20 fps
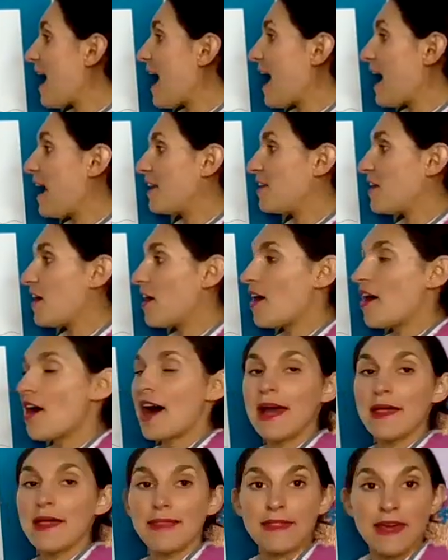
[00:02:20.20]
And
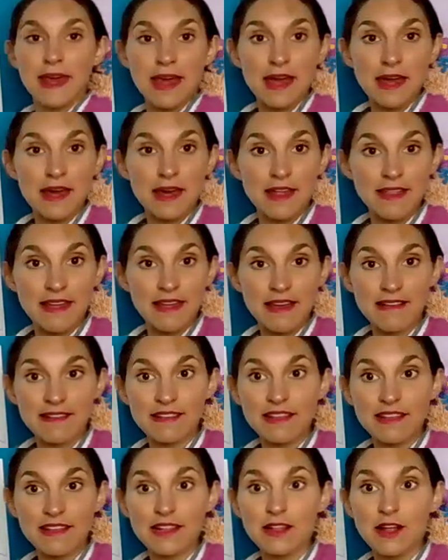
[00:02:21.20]
I think these
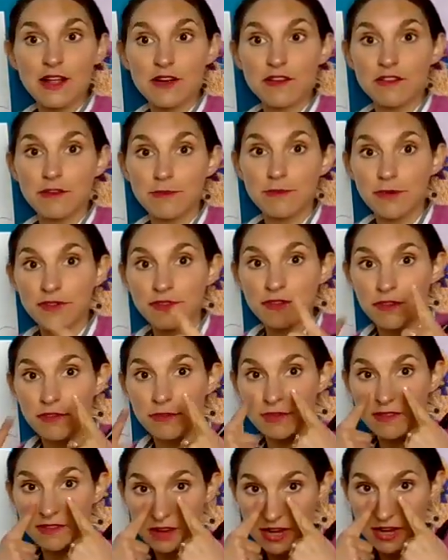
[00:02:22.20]
little octopuses
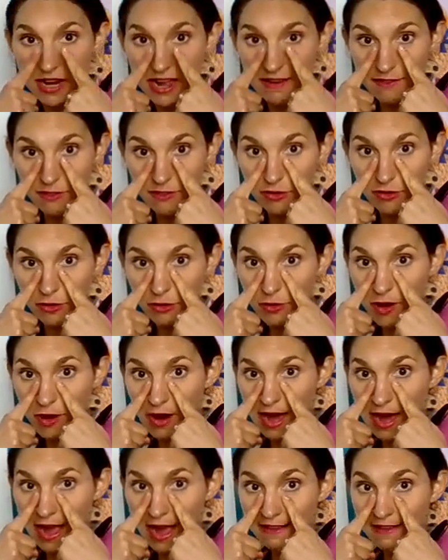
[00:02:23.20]
is going to have 2
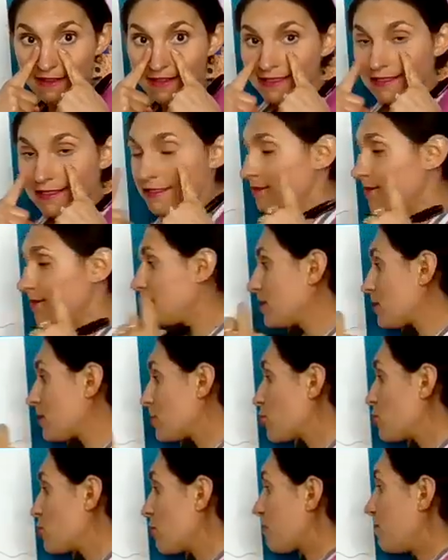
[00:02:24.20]
eyes
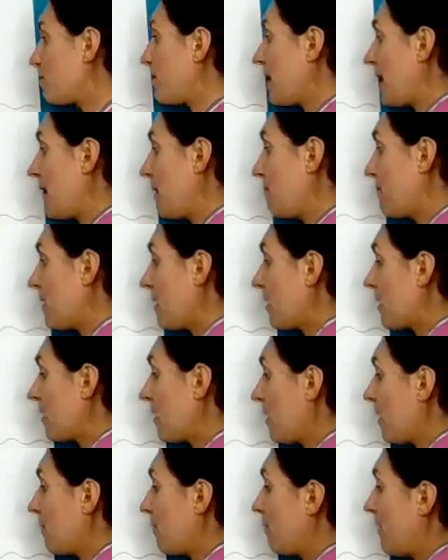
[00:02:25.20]
just peeping
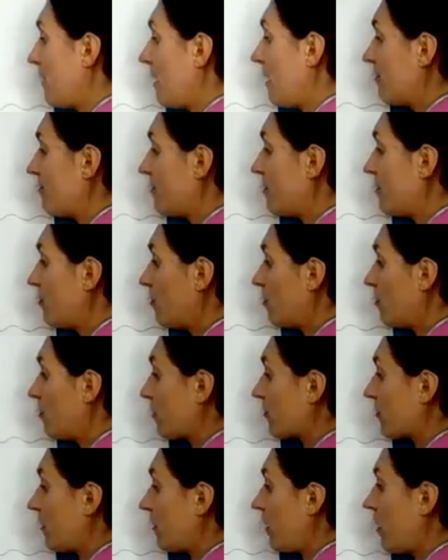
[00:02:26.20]
above the
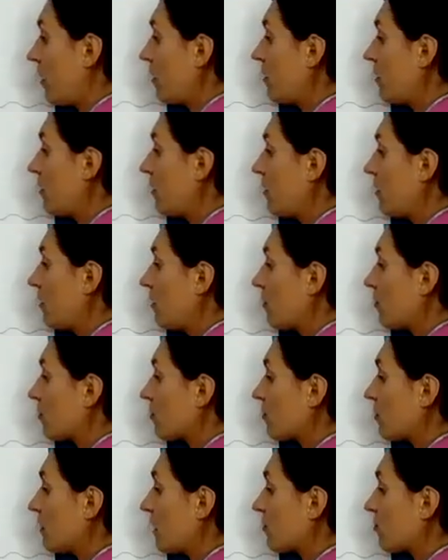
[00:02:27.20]
water.
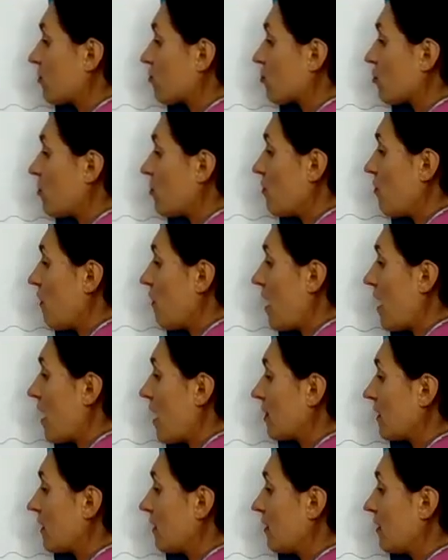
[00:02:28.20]
So let's draw
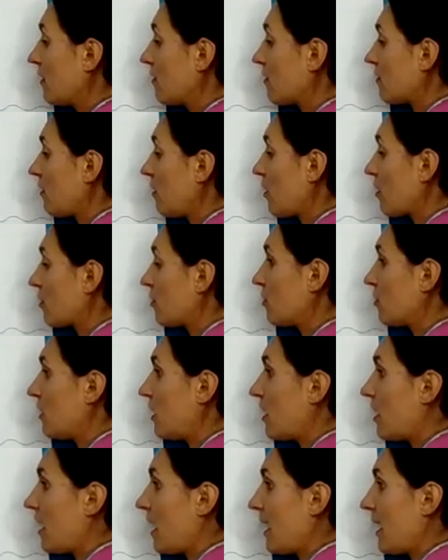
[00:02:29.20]
one little circle
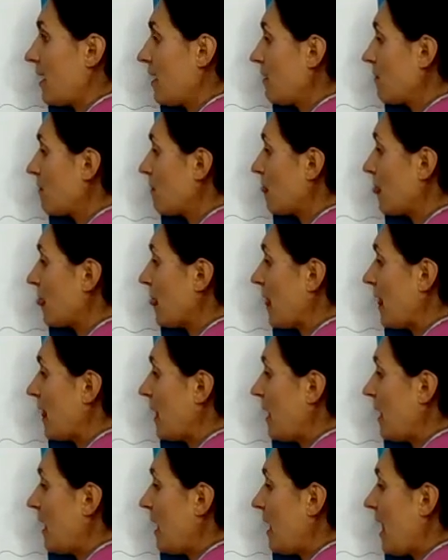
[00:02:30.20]
eye,
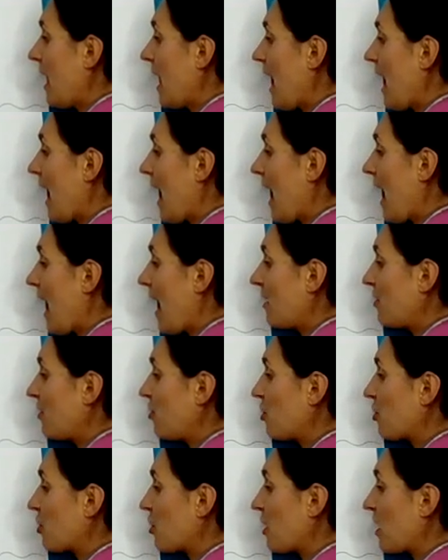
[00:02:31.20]
and
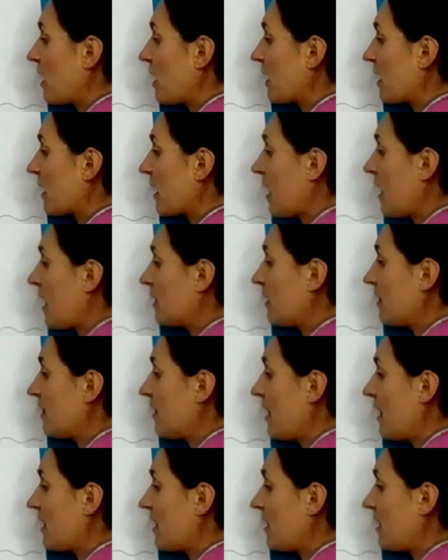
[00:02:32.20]
you can kind of color
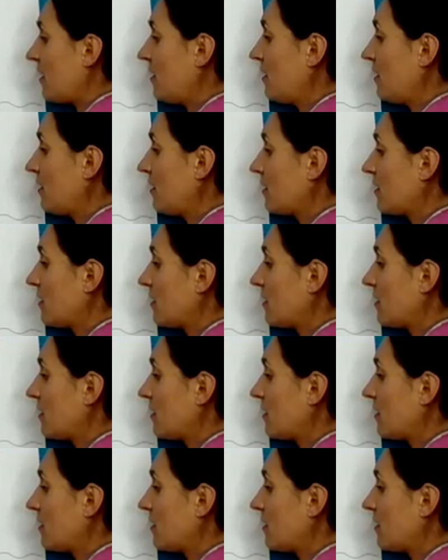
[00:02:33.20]
that in.